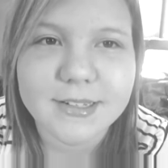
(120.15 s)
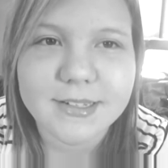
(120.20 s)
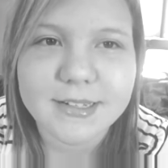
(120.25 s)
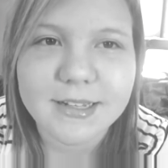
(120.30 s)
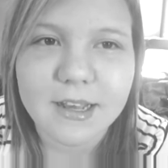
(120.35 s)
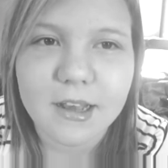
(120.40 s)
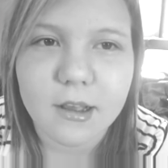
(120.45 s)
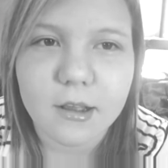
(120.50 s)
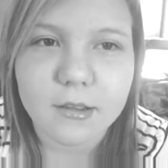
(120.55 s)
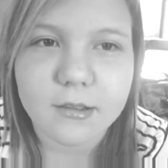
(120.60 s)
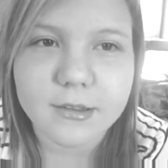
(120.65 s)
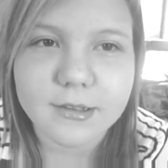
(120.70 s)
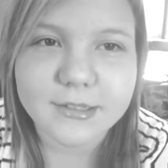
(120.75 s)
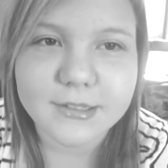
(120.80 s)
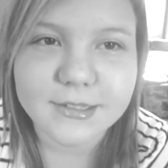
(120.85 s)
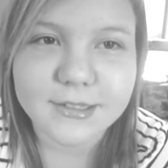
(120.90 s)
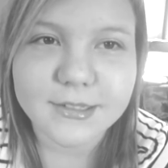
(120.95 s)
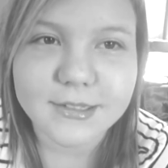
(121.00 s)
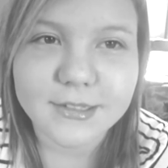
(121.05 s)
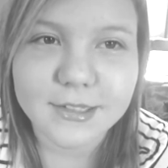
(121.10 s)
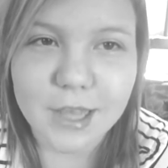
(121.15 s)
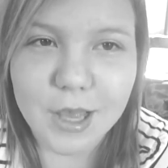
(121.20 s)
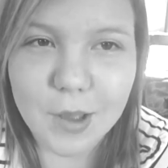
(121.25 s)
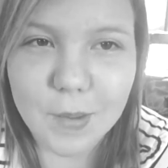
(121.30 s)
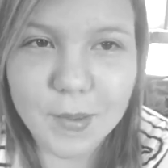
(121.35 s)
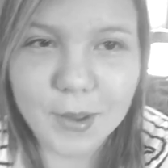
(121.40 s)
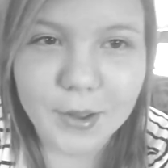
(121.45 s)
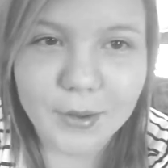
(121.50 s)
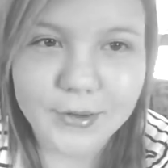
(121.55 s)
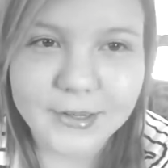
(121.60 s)
yeah, that's
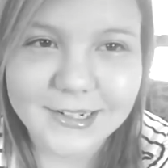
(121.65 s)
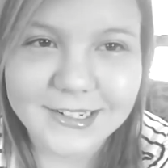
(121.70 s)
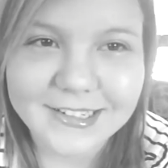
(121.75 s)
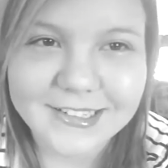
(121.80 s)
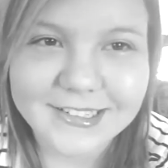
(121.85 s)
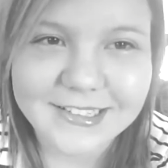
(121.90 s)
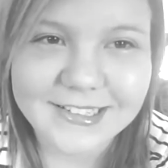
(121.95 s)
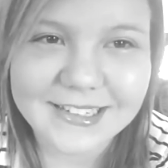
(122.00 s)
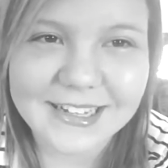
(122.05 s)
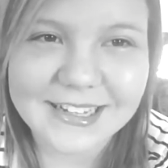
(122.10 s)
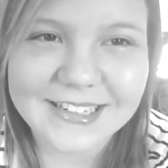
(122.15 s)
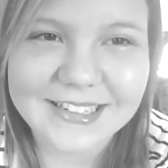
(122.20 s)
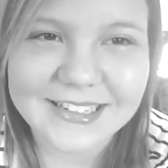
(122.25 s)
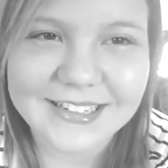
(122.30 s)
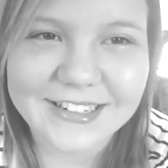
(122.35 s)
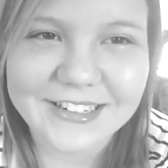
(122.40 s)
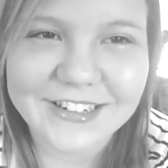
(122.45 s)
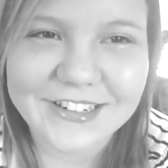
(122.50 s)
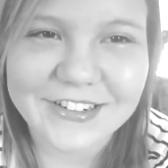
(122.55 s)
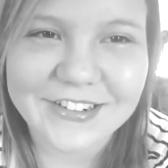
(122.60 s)
about it. So,